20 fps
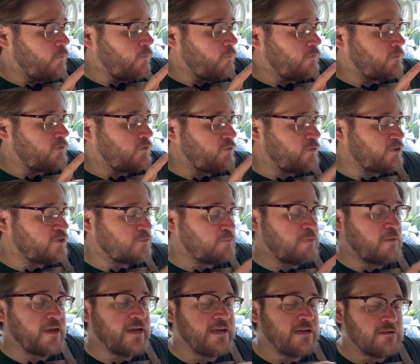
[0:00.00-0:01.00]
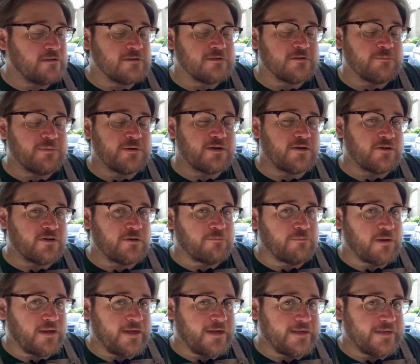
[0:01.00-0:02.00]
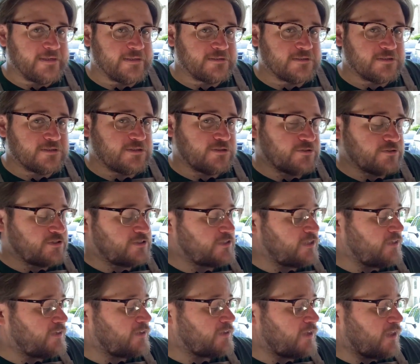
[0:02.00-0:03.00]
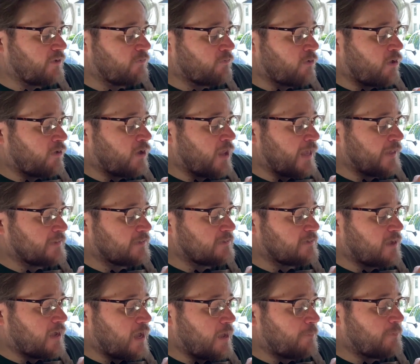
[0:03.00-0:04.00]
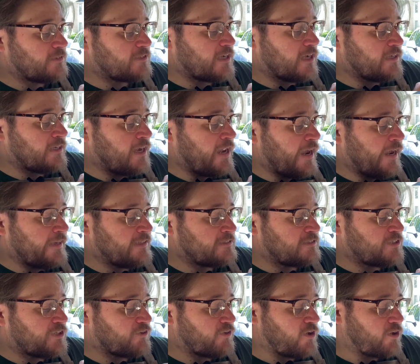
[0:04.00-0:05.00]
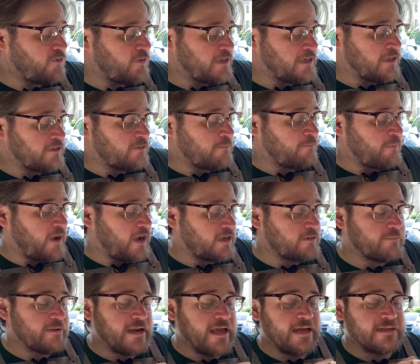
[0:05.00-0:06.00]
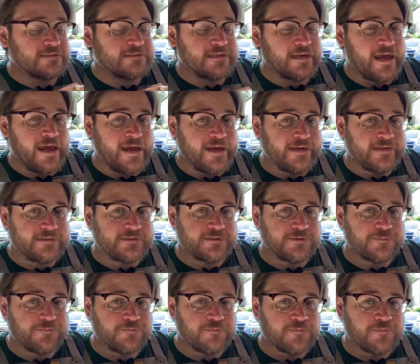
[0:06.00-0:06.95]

To explain a little bit on the blades, is you'll see that they run at the top, it's got an 8-0, and at the bottom it has an 8.